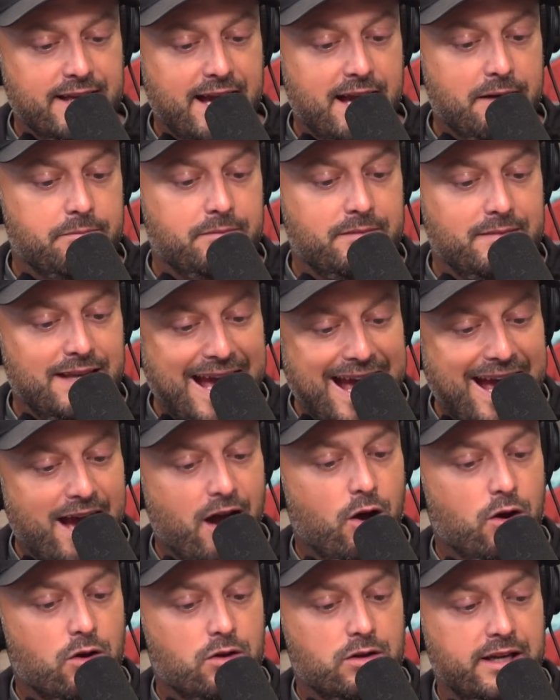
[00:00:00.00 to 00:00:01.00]
app
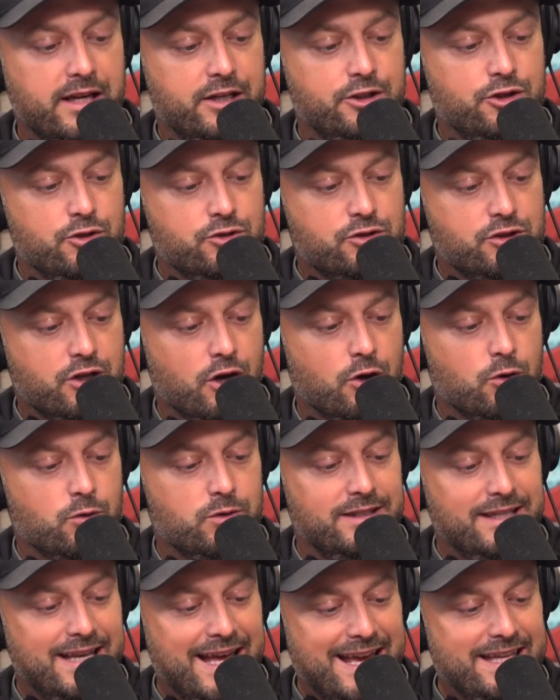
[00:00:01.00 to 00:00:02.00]
now and use code
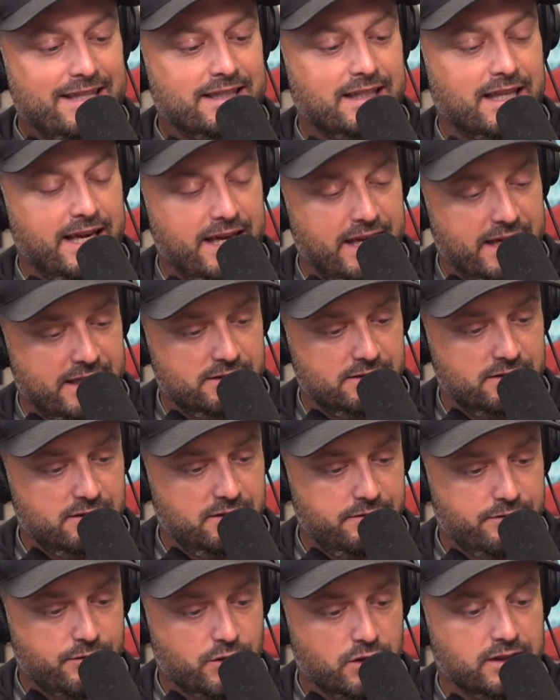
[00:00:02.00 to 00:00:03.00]
Nateland.
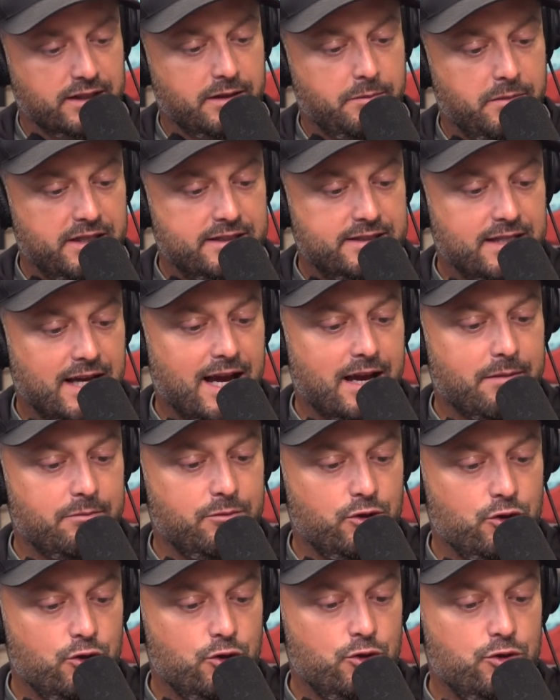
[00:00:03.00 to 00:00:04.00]
For a limited
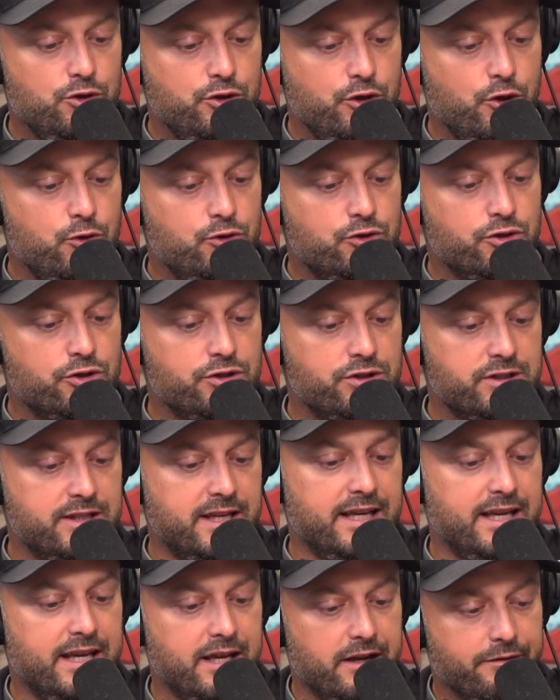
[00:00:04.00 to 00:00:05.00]
time, new users
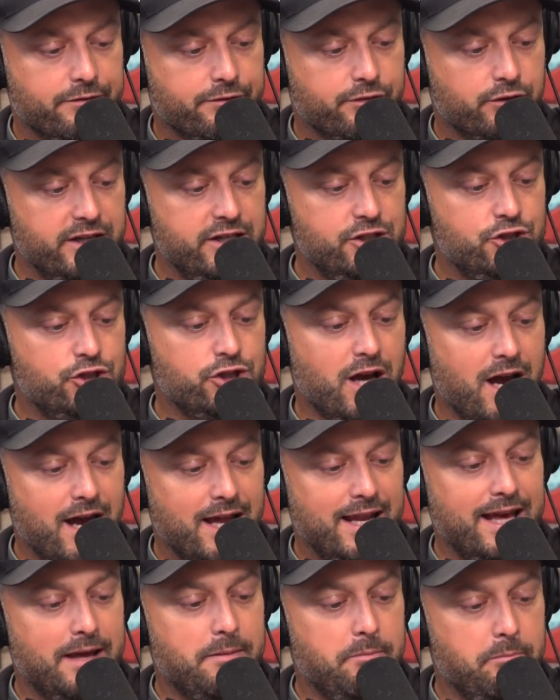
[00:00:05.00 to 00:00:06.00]
can get a free
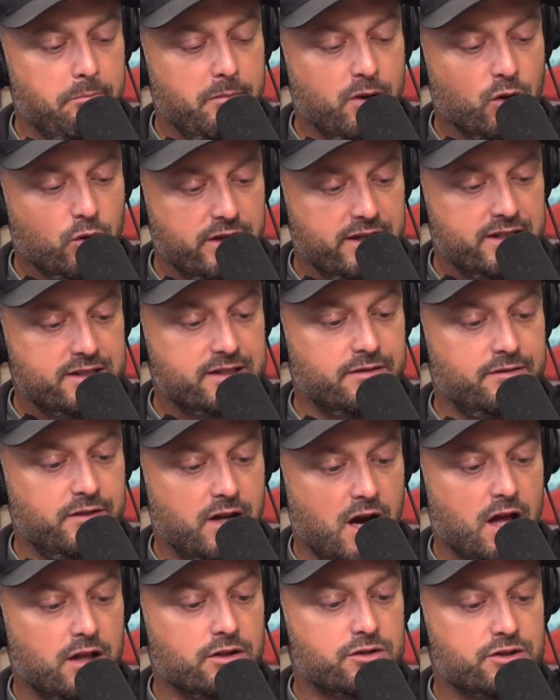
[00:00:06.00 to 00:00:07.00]
shot at millions of
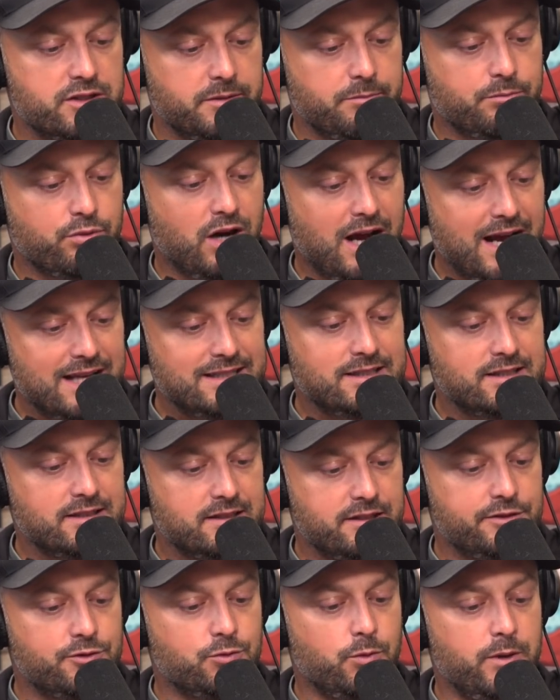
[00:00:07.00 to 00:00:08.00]
dollars in prizes
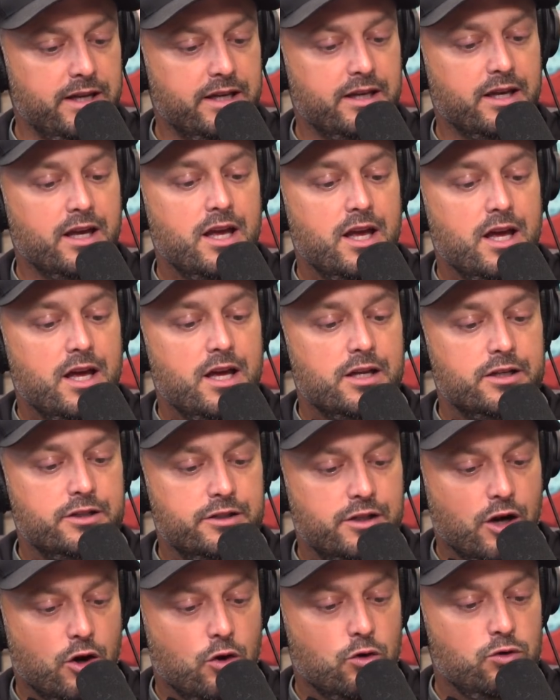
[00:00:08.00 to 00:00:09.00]
this week.
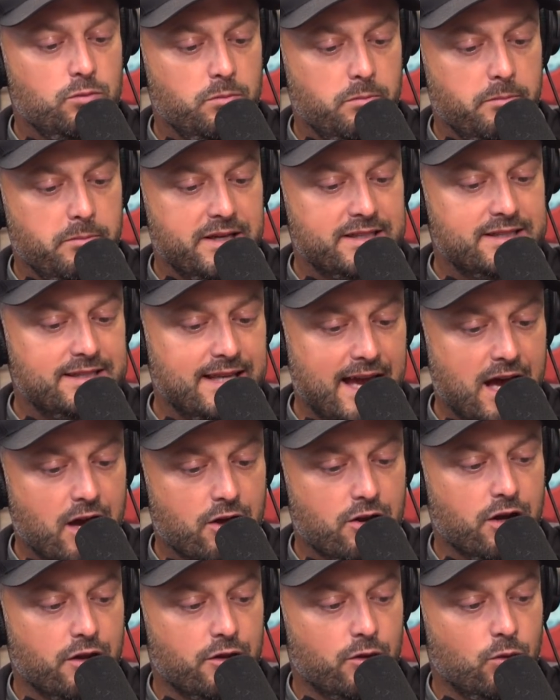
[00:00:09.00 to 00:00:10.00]
Don't miss
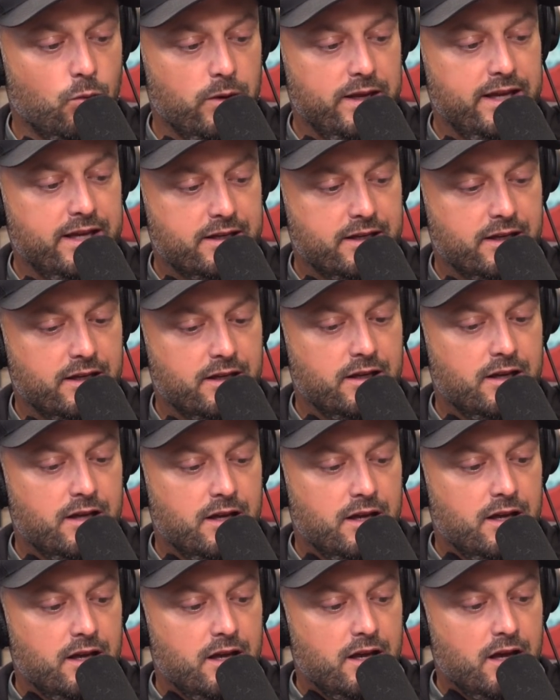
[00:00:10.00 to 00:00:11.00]
out on the week.
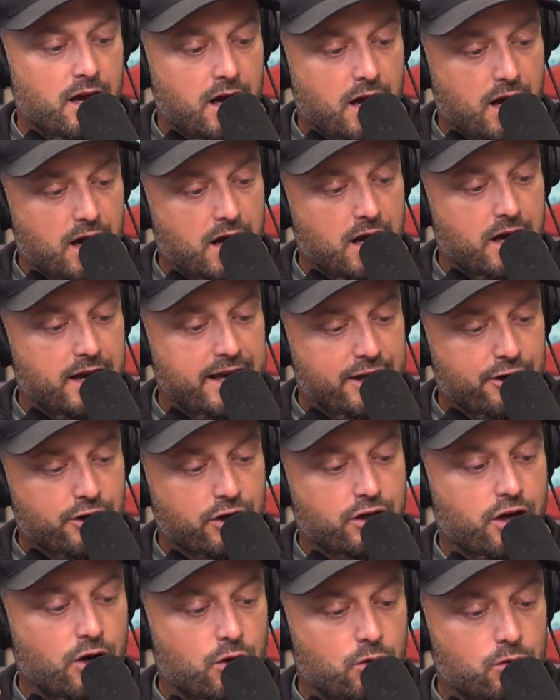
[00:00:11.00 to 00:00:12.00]
Enter
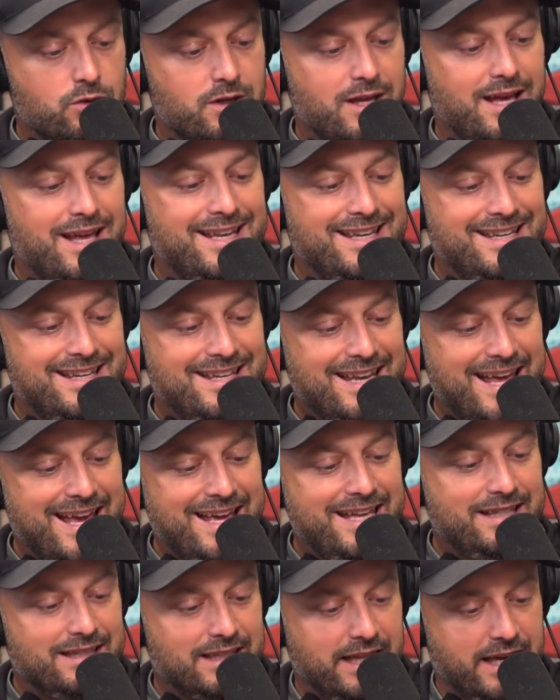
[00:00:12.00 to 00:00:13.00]
code
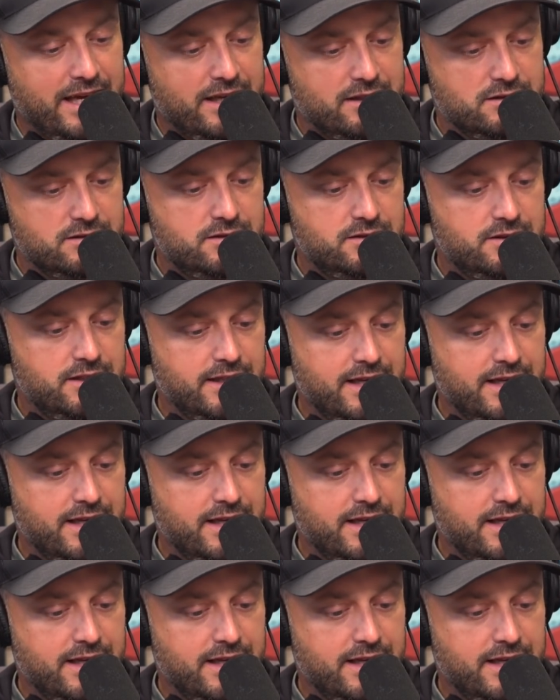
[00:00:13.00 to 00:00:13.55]
Nateland to